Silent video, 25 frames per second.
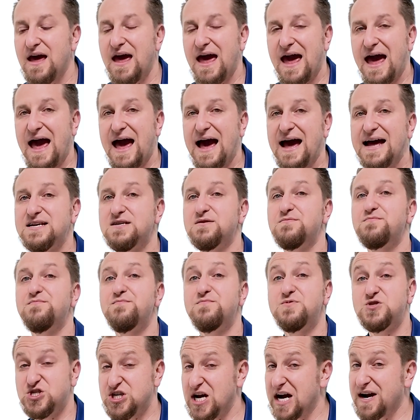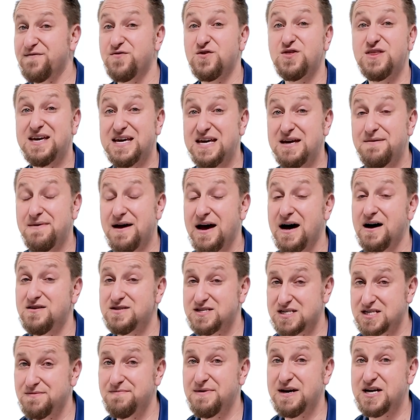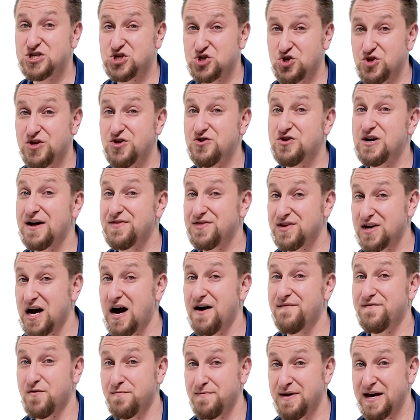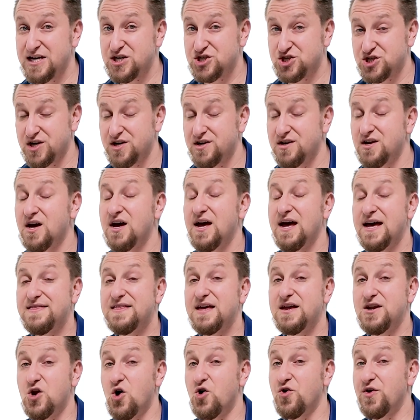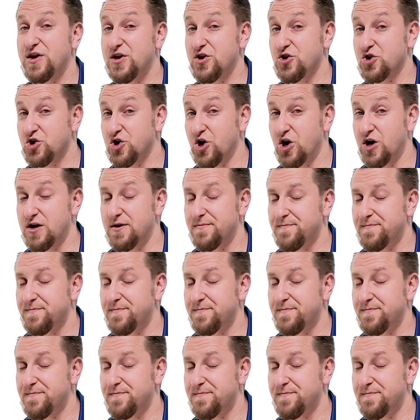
And check for the emails to make sure that you got the confirmation. They know that you're good.